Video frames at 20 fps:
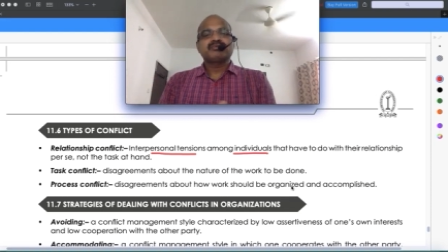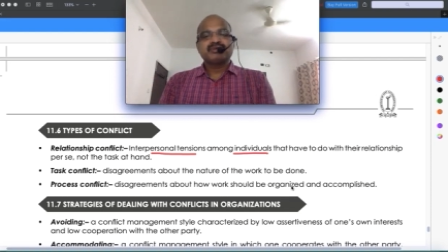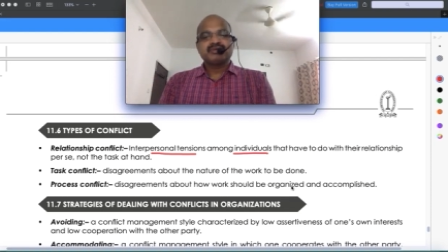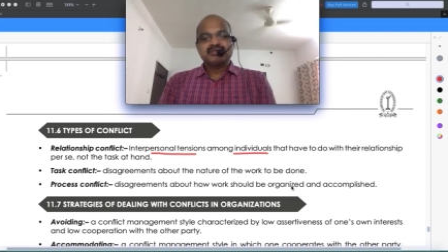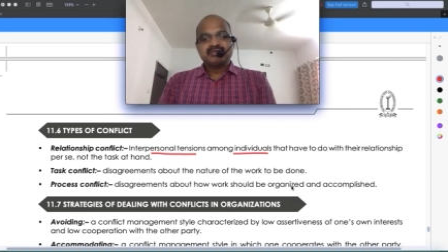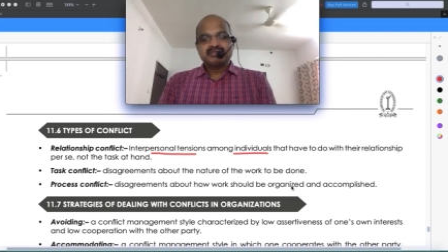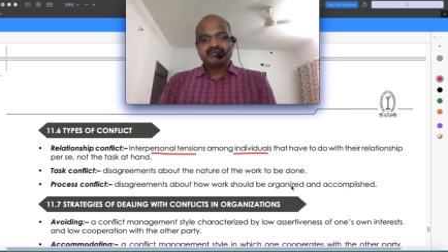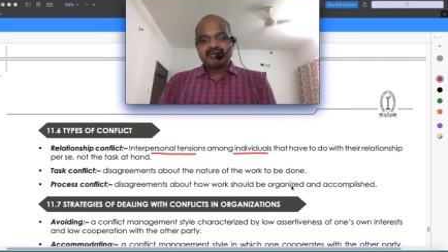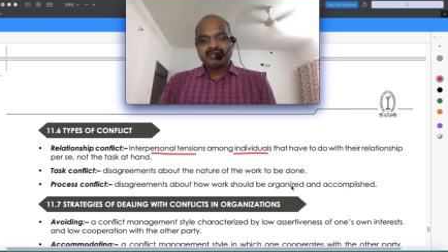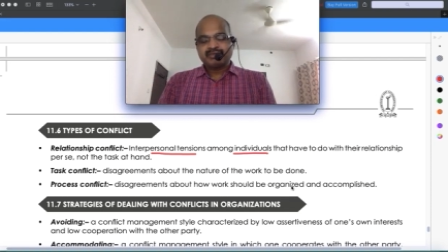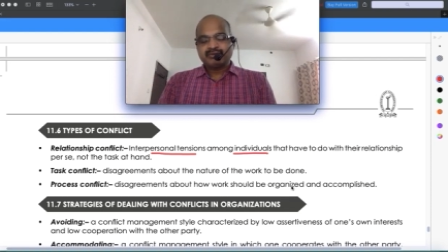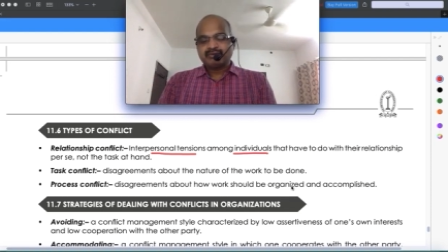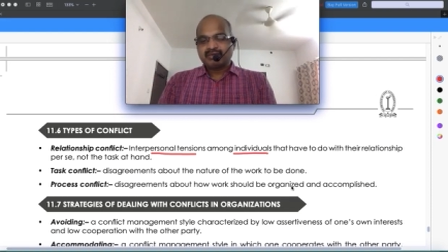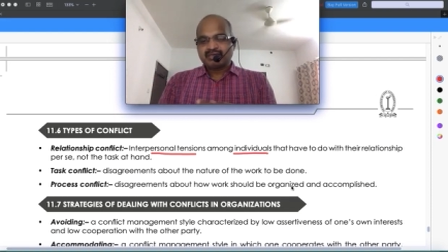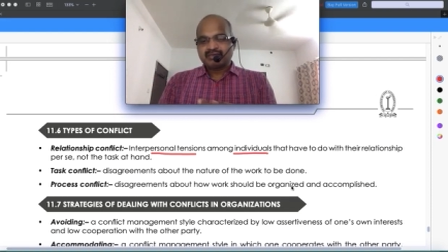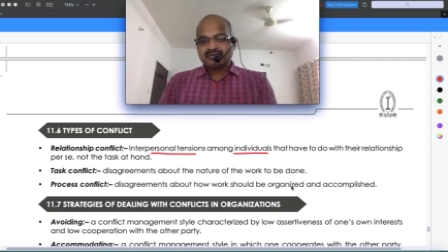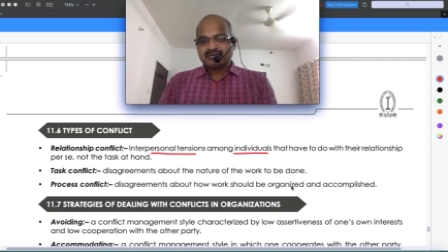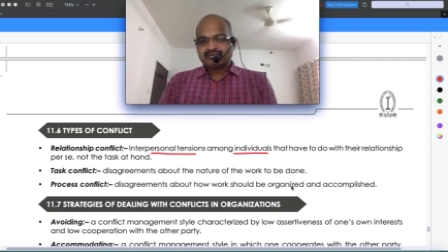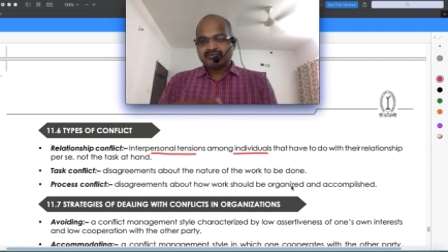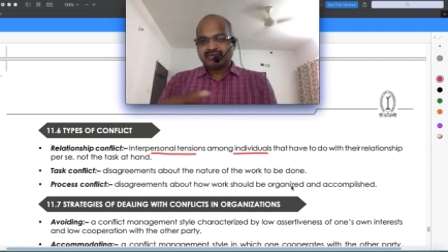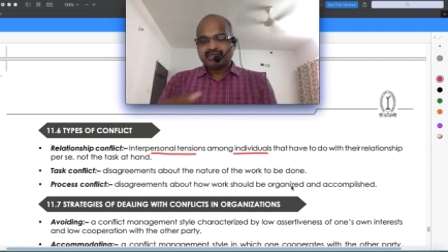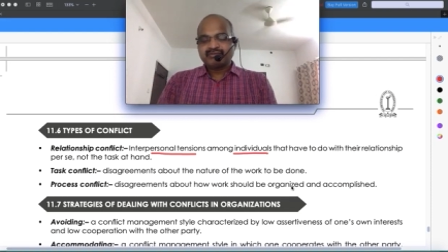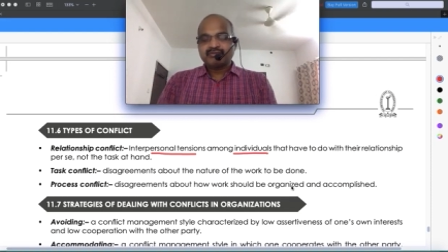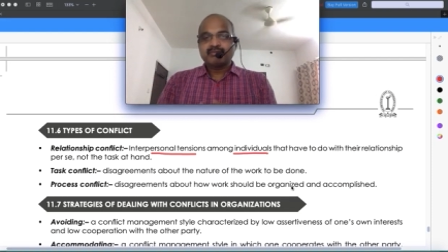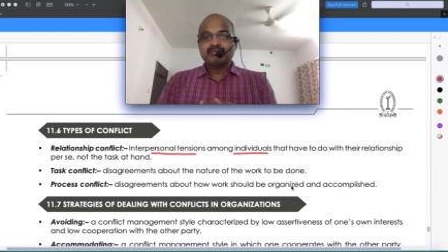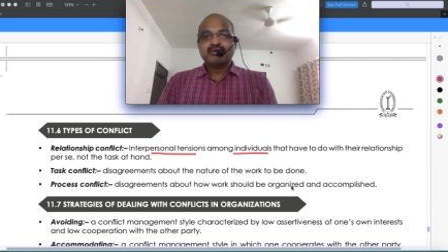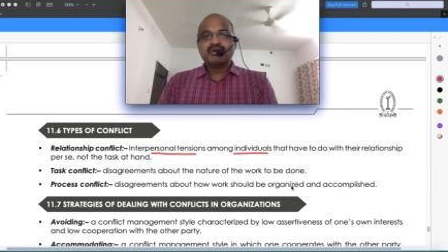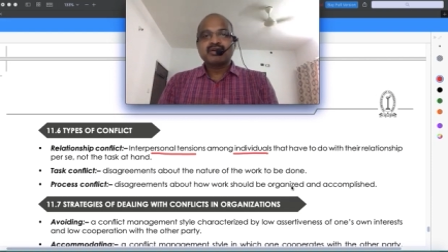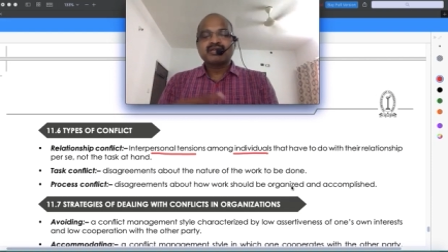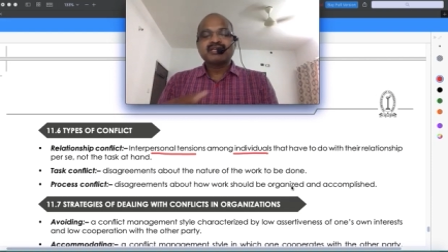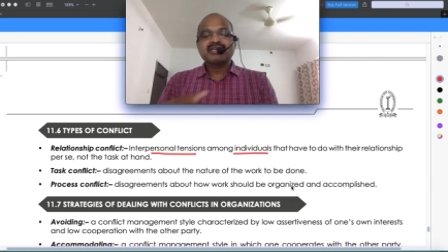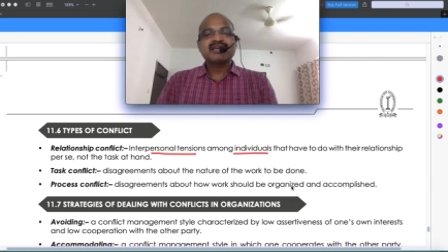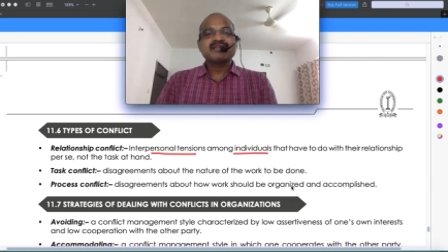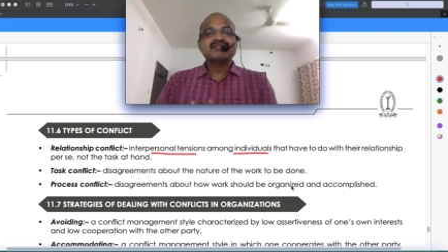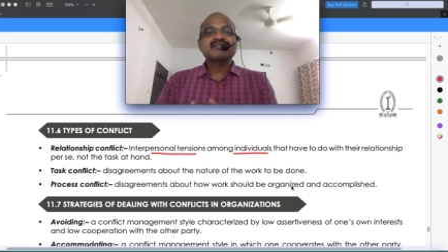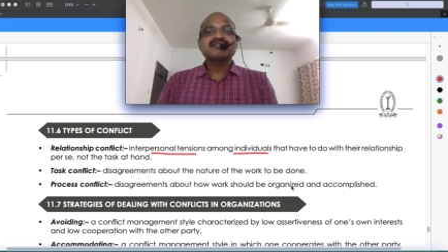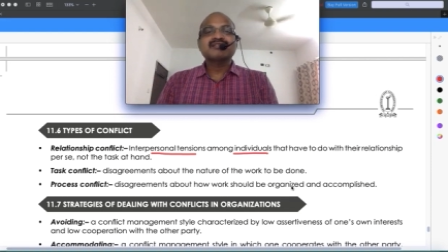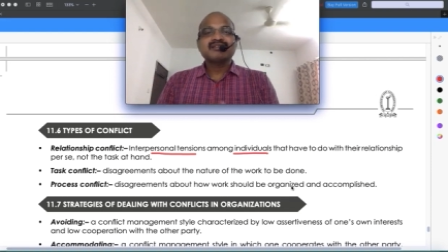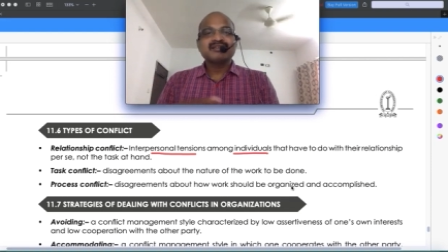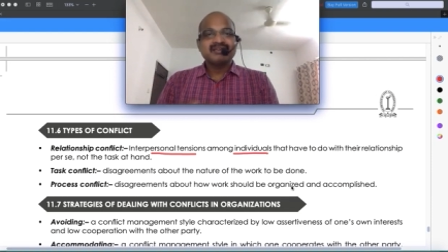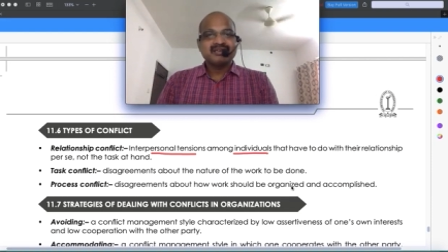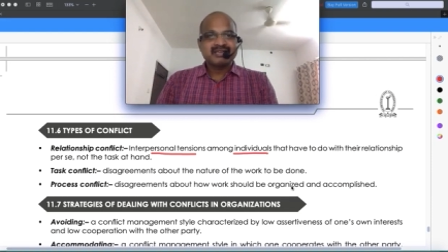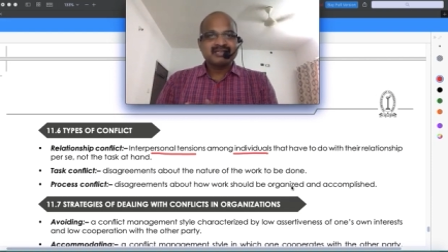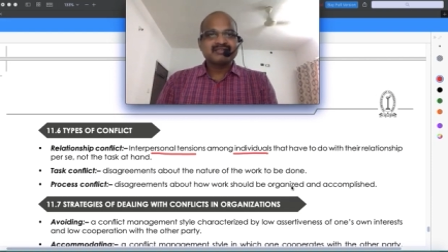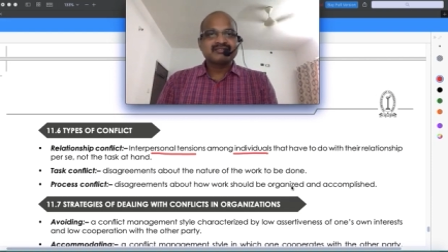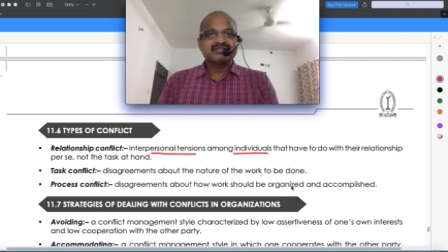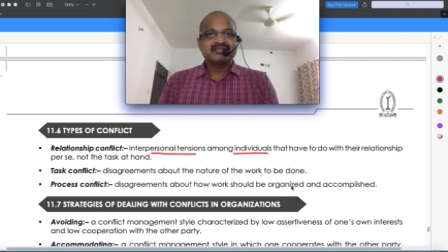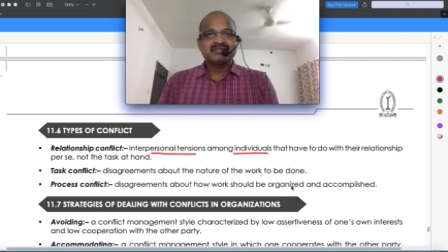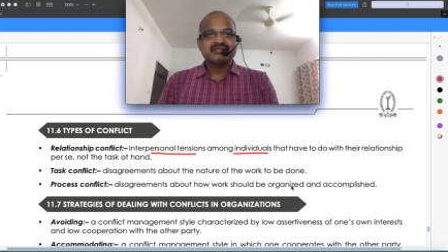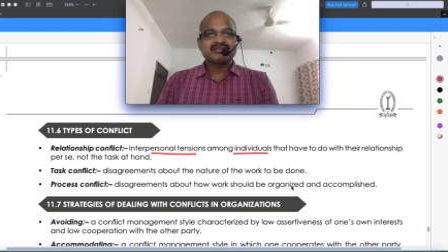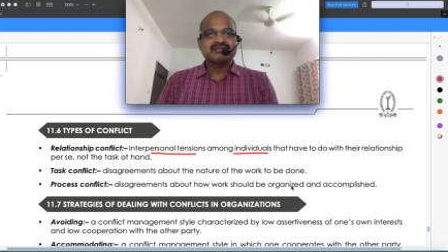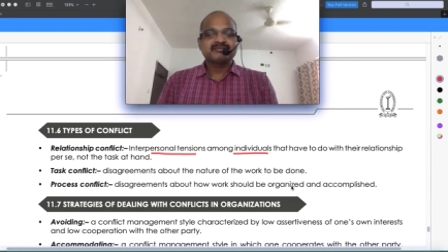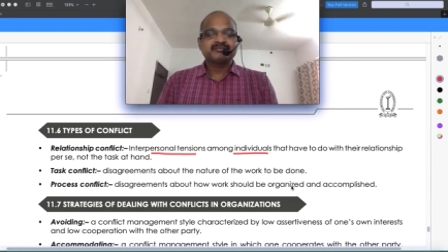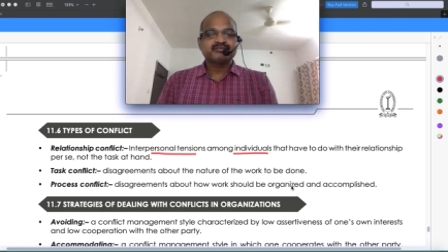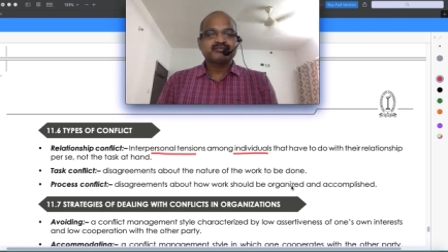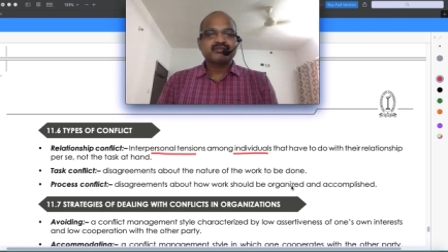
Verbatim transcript: because when you are when you're broadcasting a lecture